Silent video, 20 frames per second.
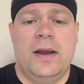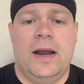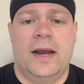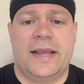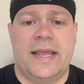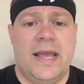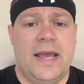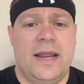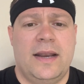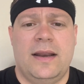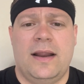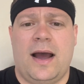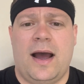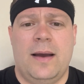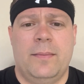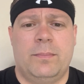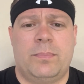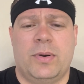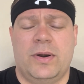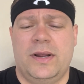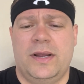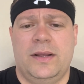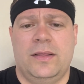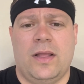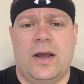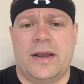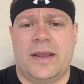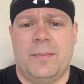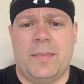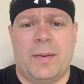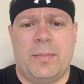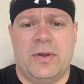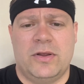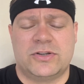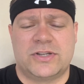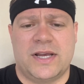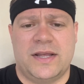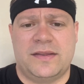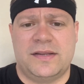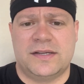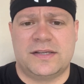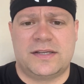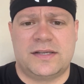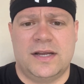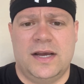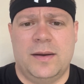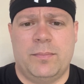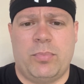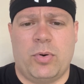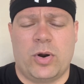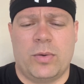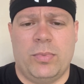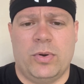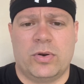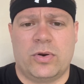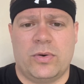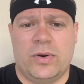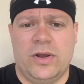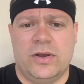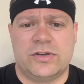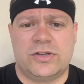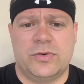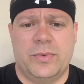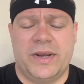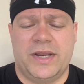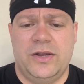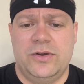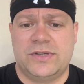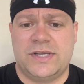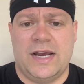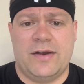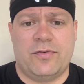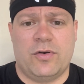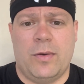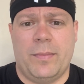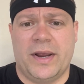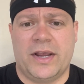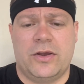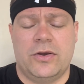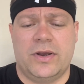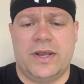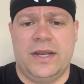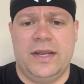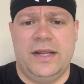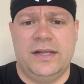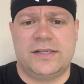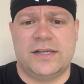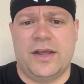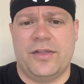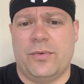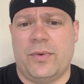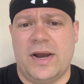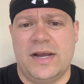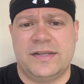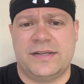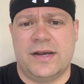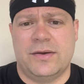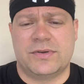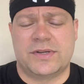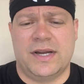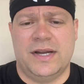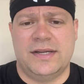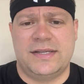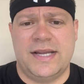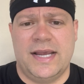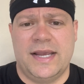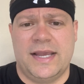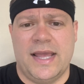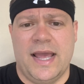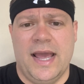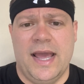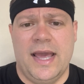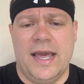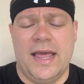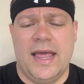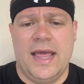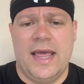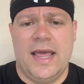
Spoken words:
Again, I'm pretty lucky. My brother's got this portable grill, so we can use that for all my cooking needs. Otherwise, I was going to take a